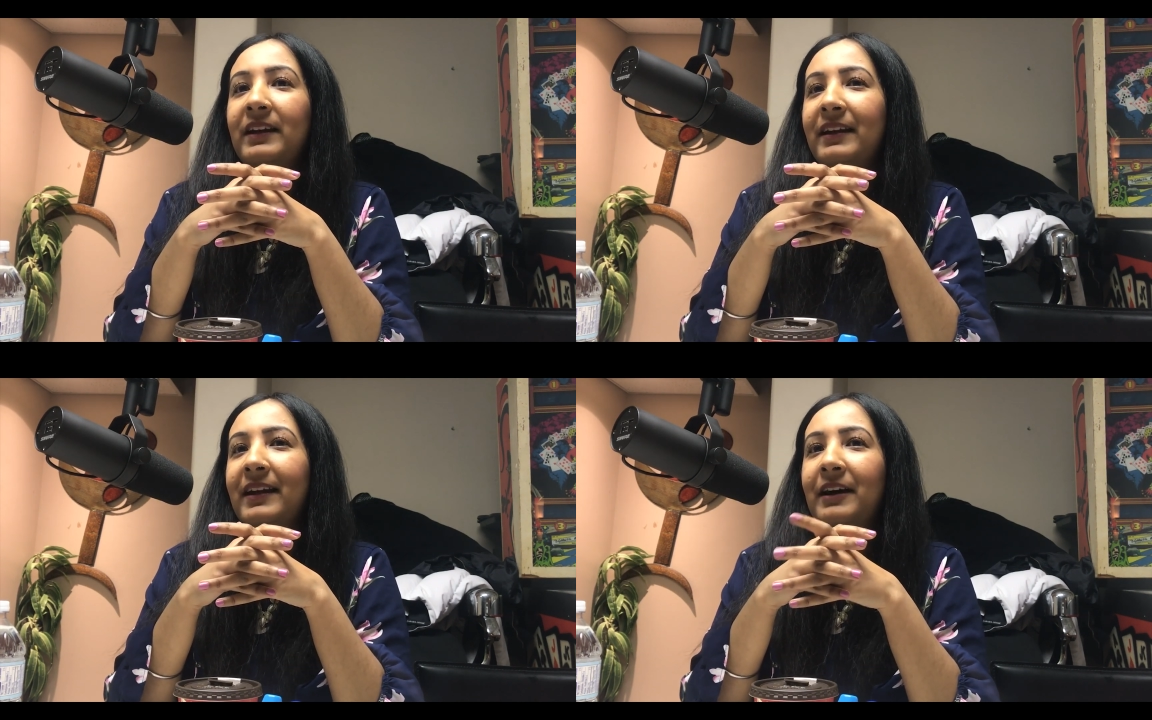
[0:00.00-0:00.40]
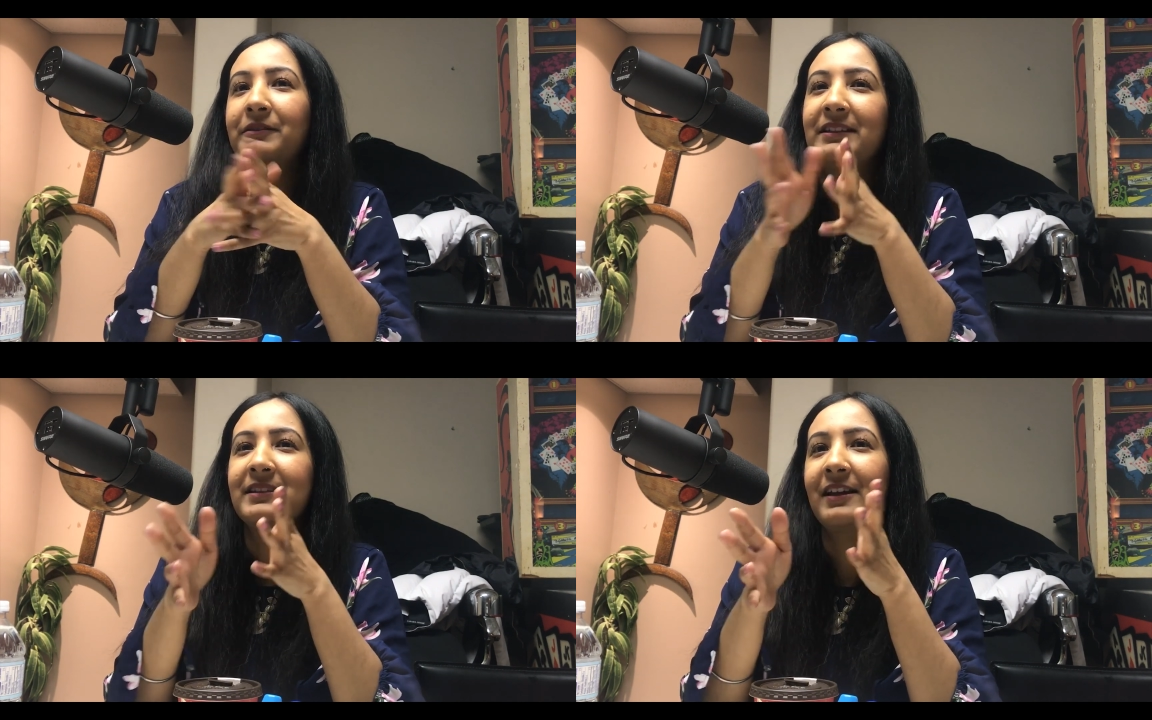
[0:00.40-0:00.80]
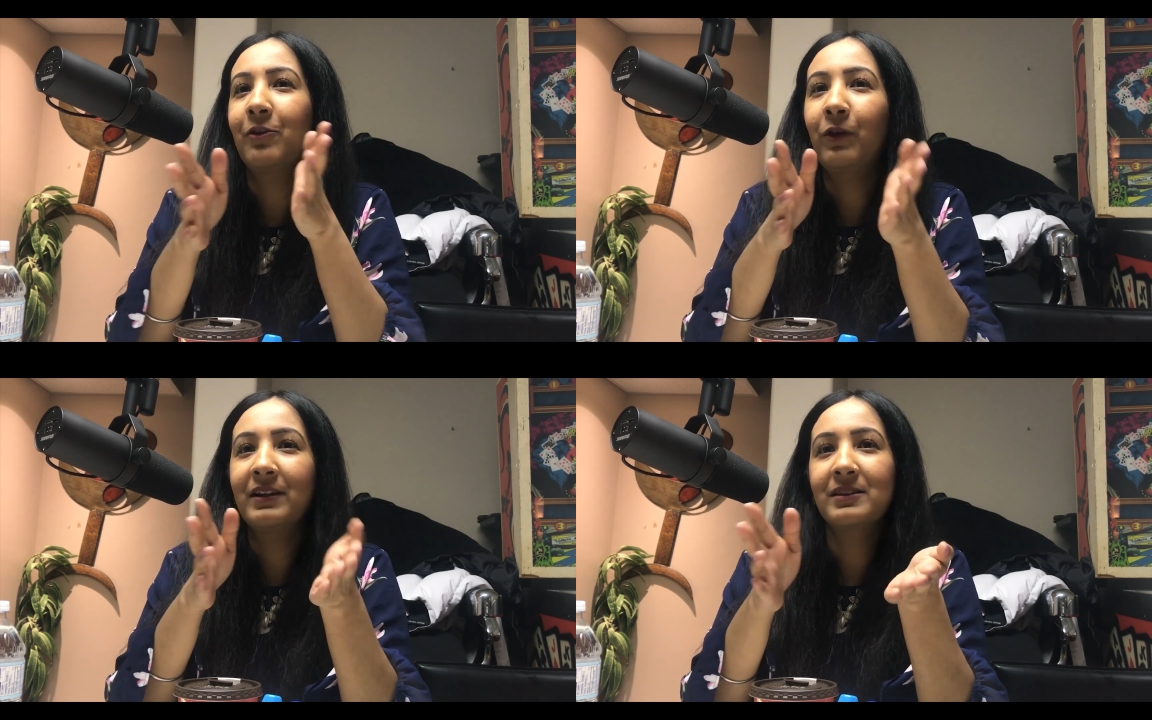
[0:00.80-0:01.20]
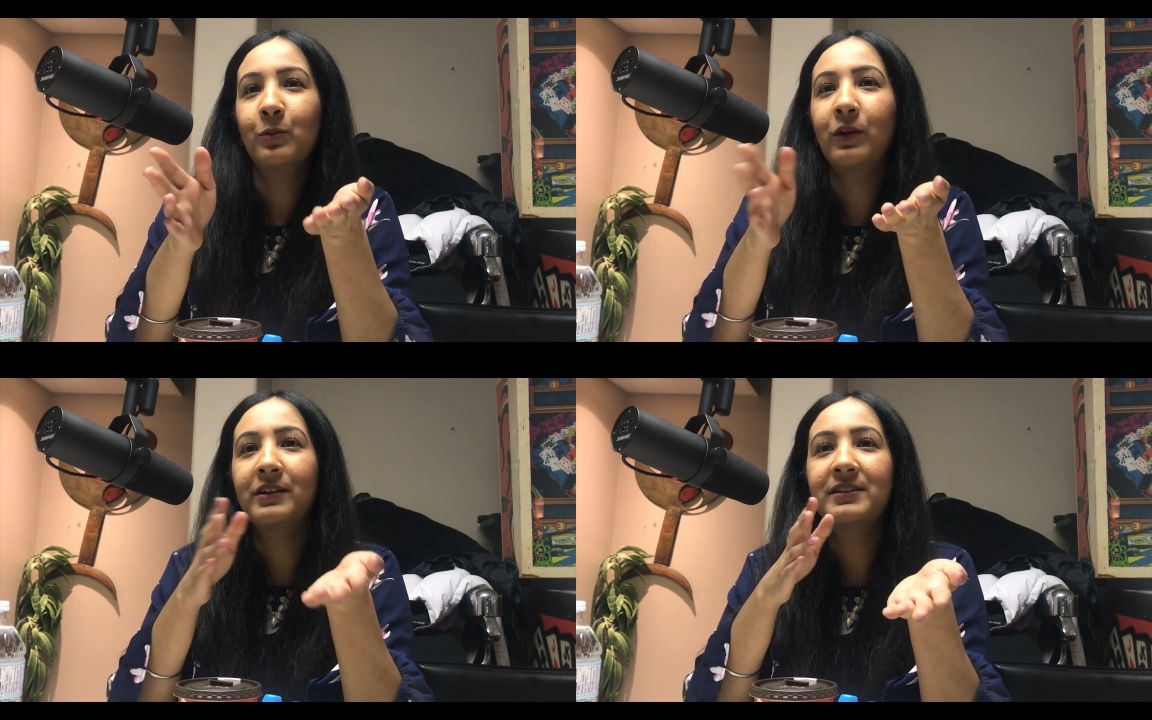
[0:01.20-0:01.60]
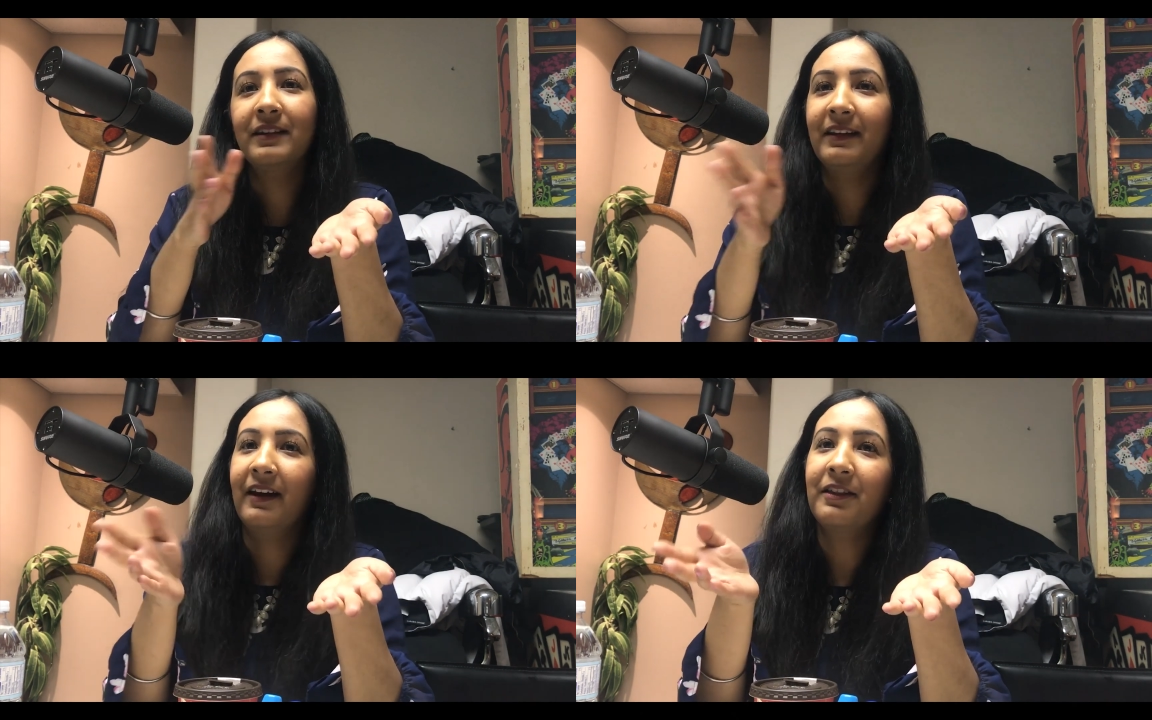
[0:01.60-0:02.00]
I can't really say if one's worse
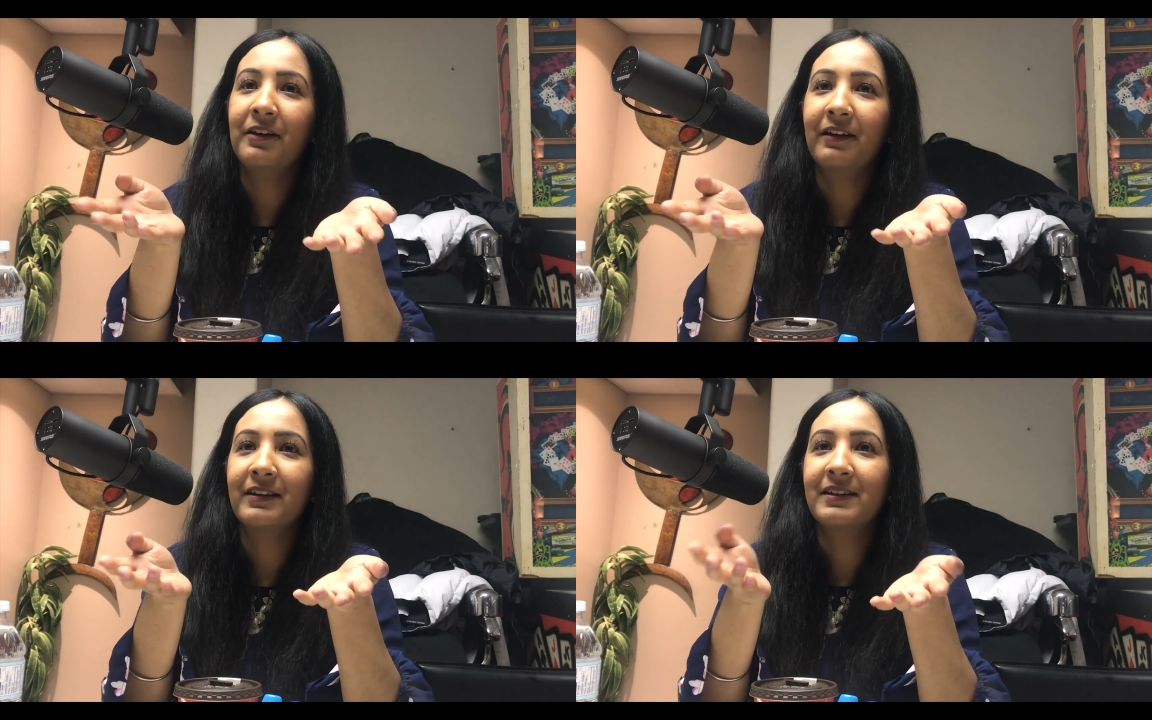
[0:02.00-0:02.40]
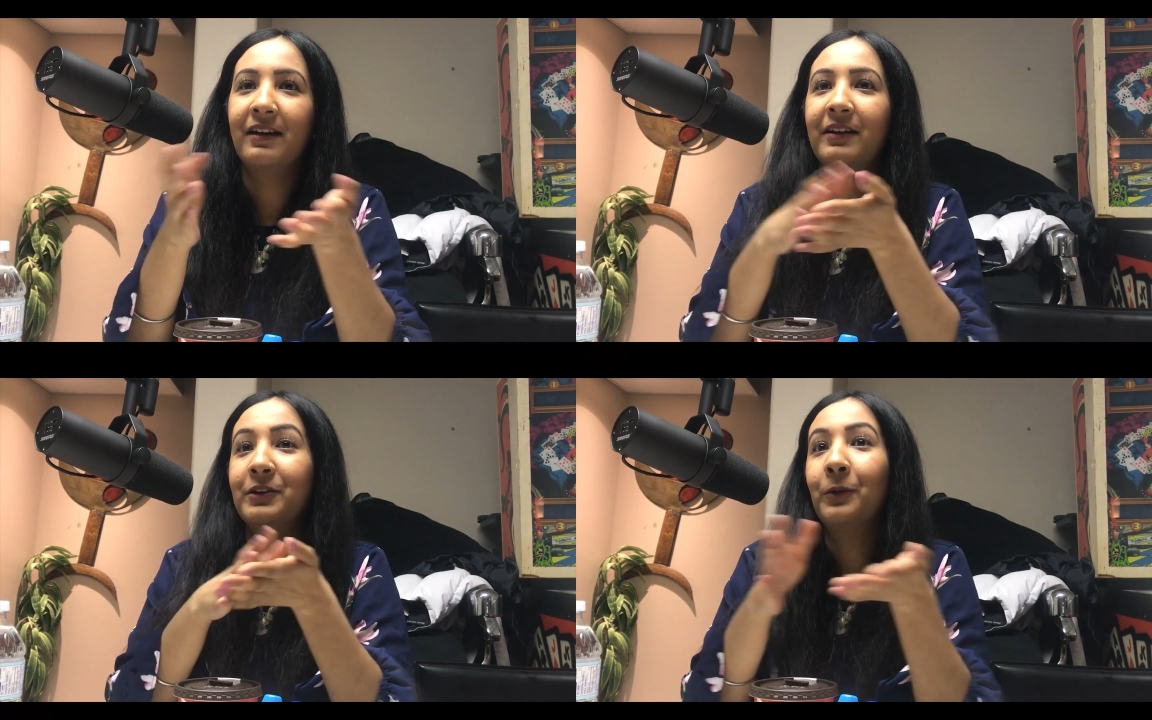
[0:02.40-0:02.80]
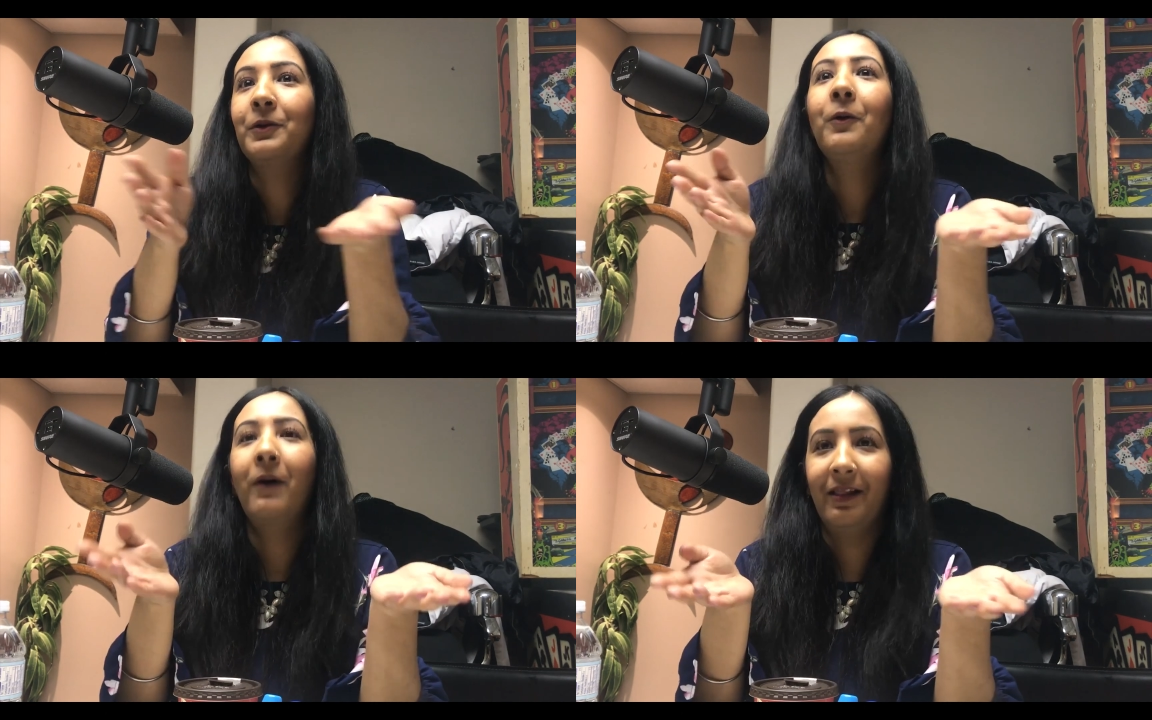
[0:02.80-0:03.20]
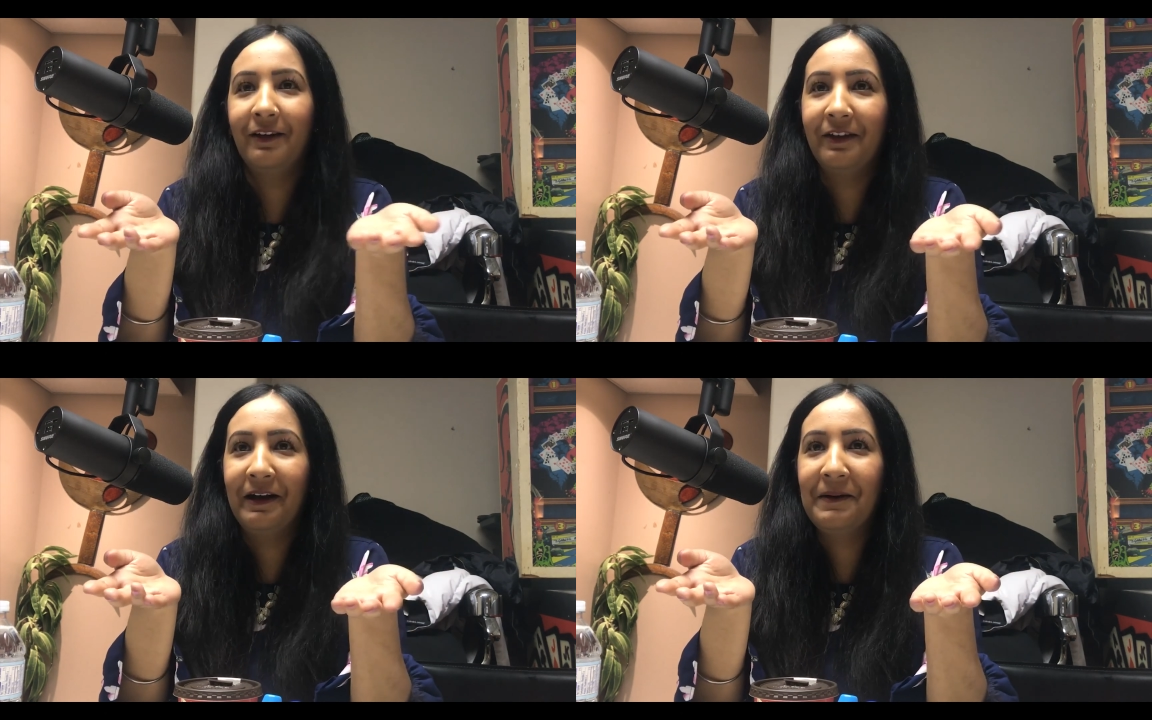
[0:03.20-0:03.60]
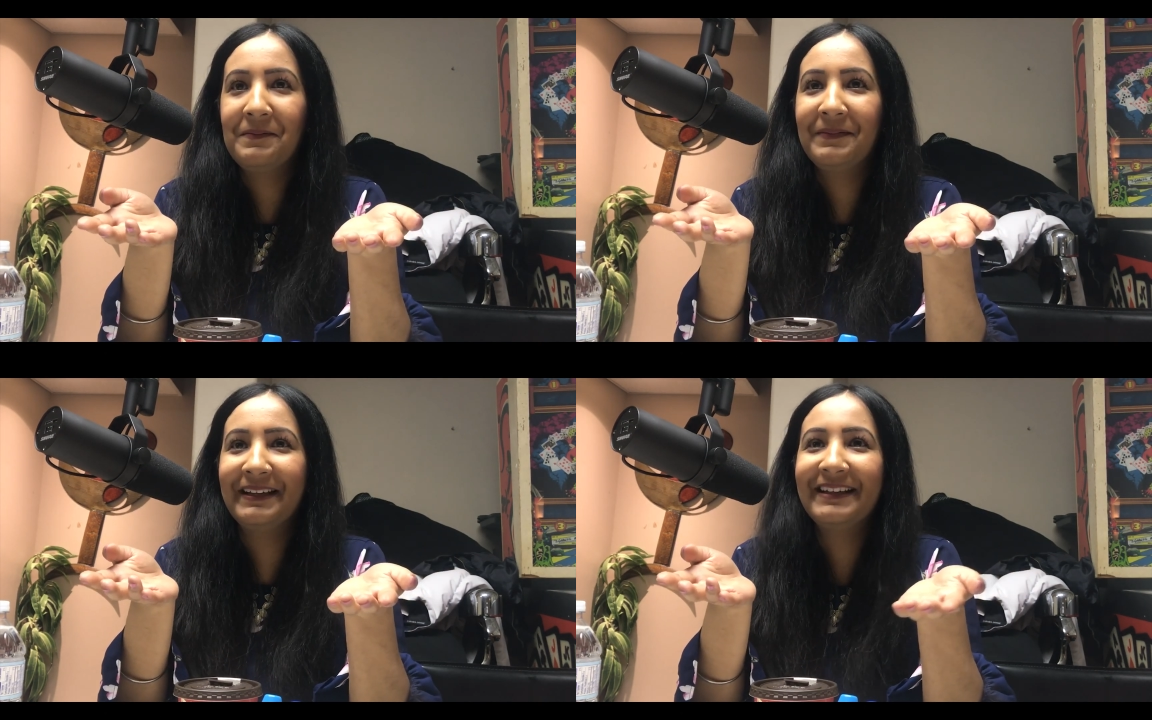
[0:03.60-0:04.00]
than the other because I don't know all of
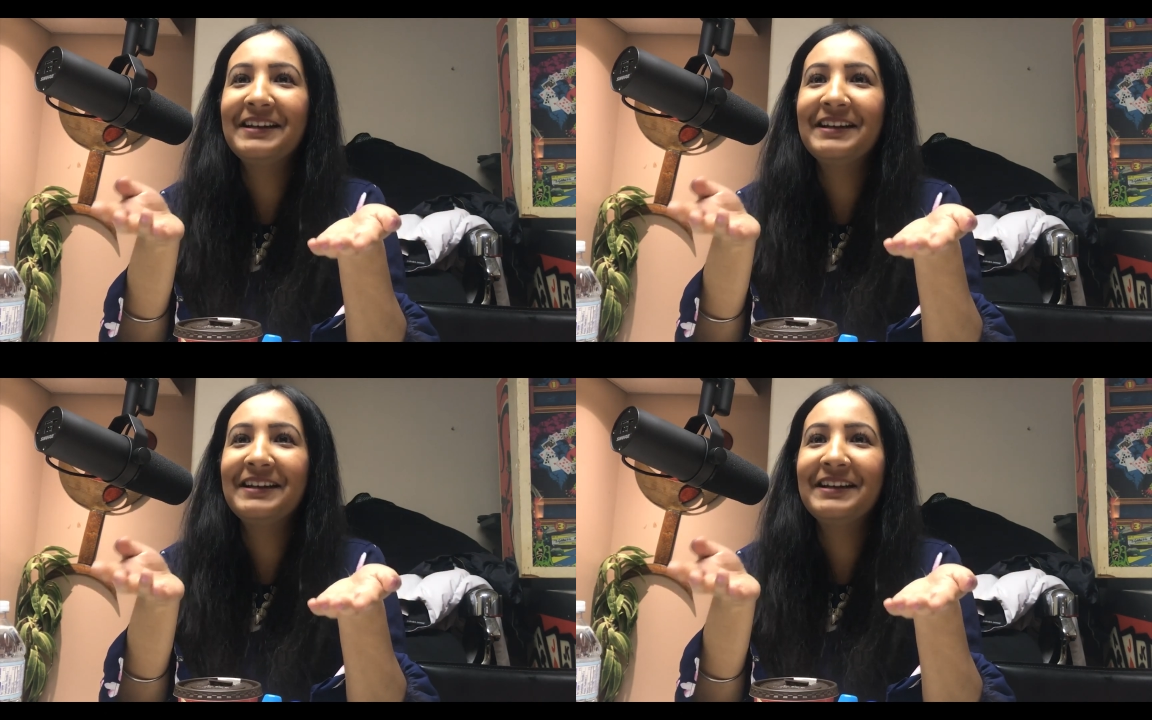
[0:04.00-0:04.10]
them.